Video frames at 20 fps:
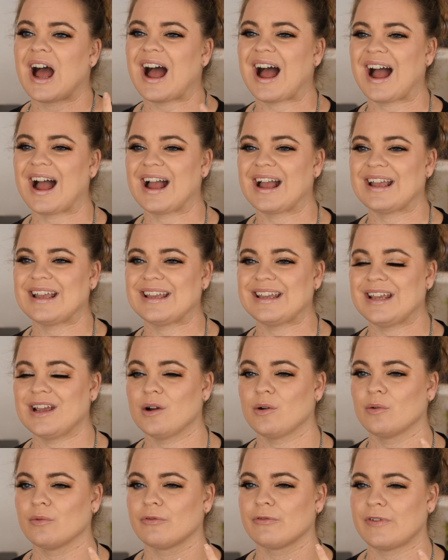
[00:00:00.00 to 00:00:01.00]
I
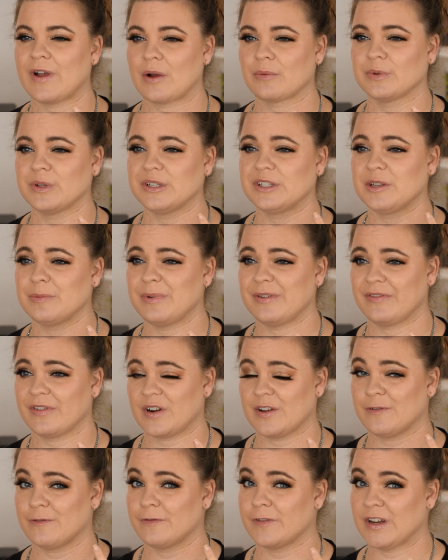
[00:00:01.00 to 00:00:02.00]
found it to be
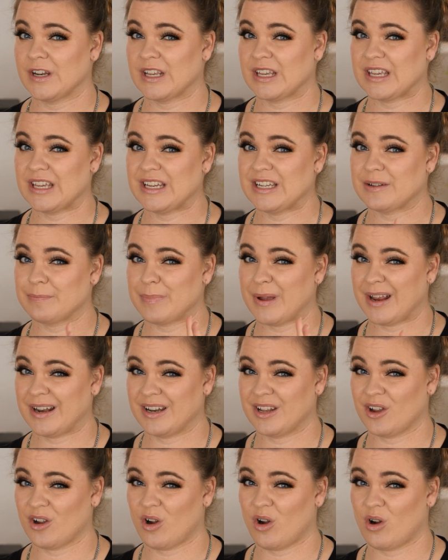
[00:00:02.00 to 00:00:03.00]
very finicky
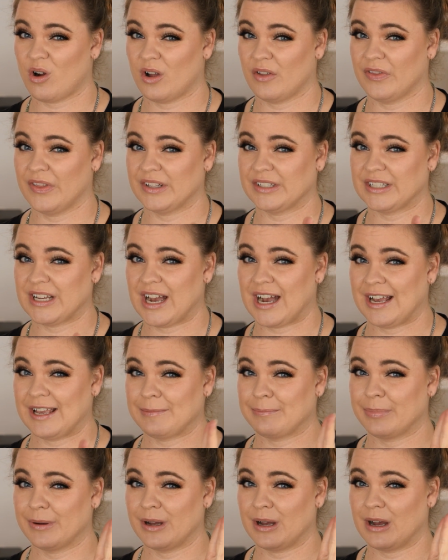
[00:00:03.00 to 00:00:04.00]
depending on the
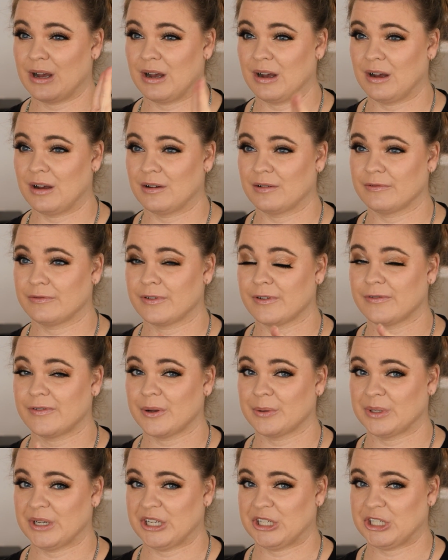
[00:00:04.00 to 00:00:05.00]
type of
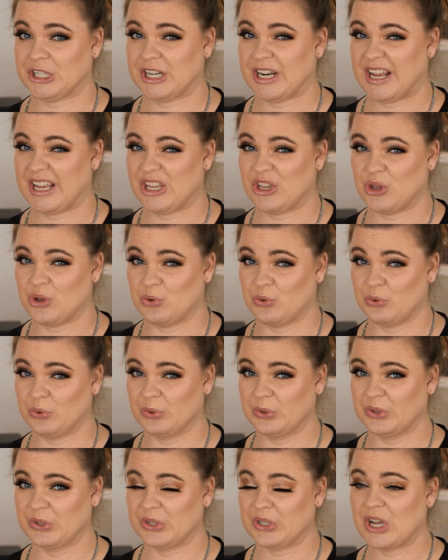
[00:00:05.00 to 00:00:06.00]
foundation I
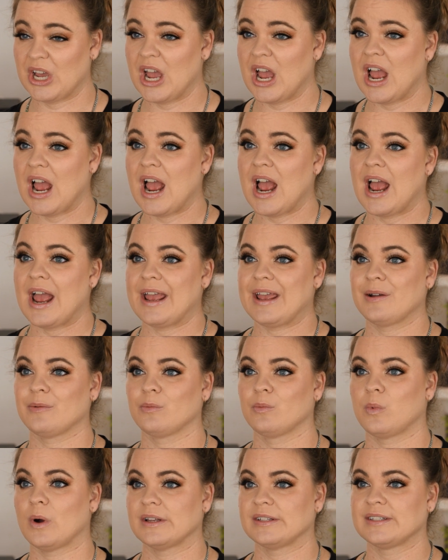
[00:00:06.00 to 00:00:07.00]
used. It
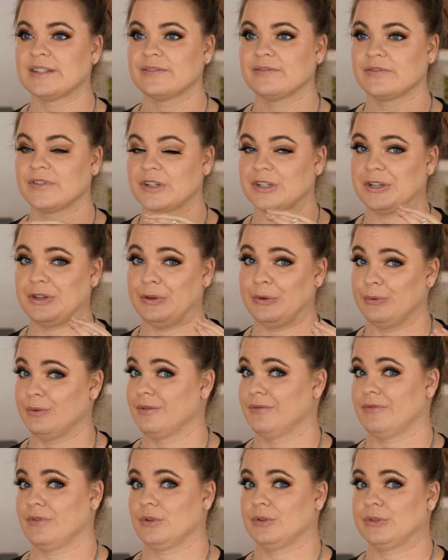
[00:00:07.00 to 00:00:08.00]
wasn't very
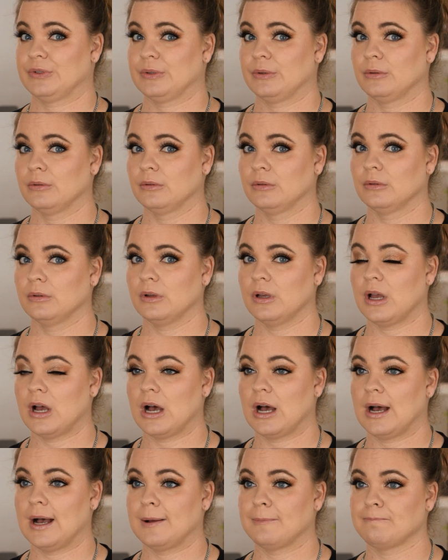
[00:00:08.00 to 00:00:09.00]
universal.
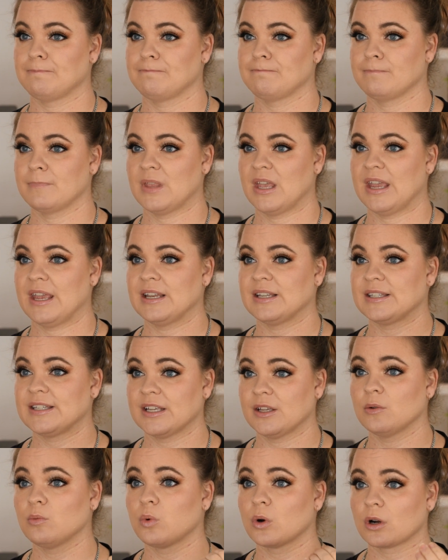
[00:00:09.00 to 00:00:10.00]
Um, it
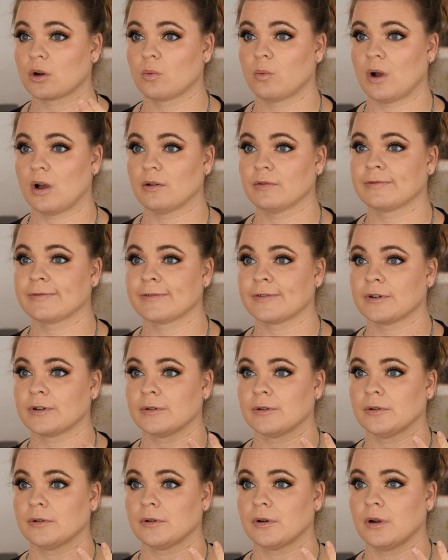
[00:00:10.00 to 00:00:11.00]
did work well
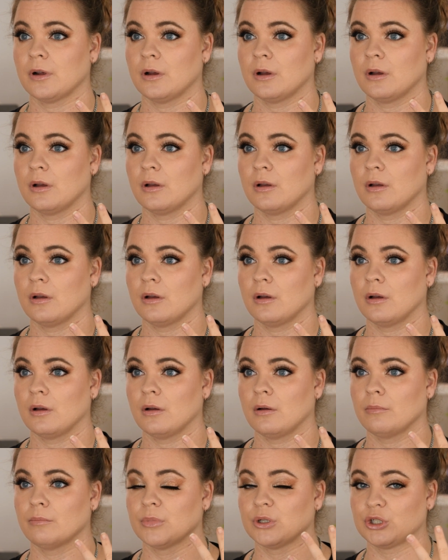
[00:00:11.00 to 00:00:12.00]
for
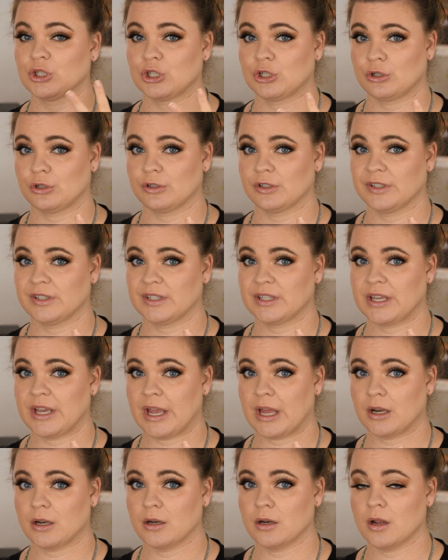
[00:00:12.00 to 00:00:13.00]
mature
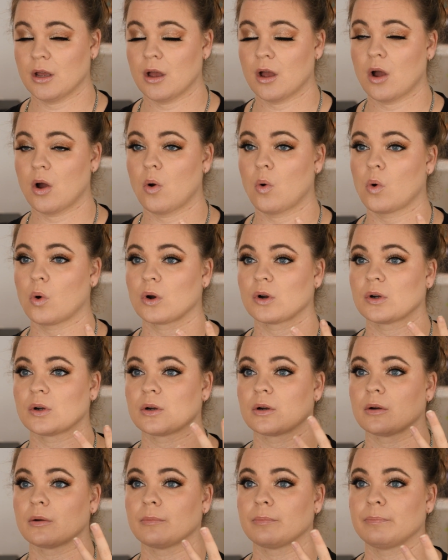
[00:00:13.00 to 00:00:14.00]
skin
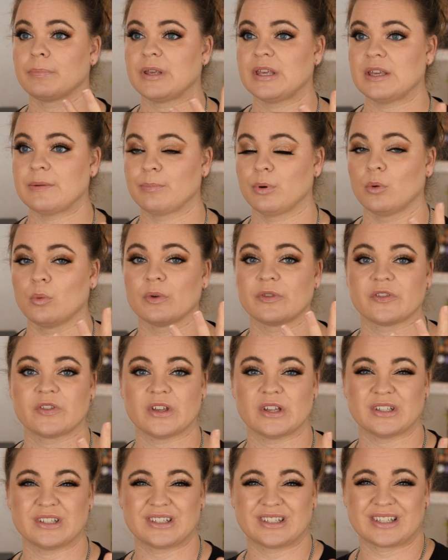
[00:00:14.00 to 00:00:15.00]
or people with
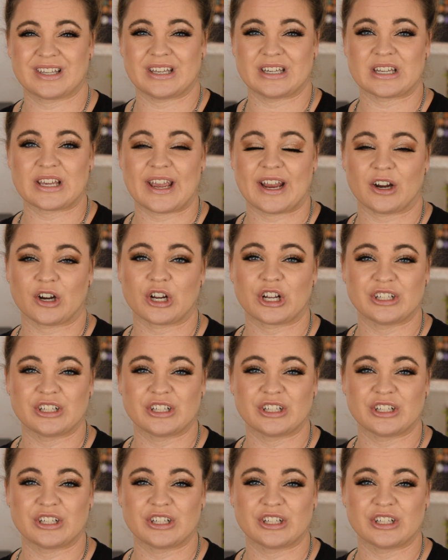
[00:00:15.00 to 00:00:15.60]
skincare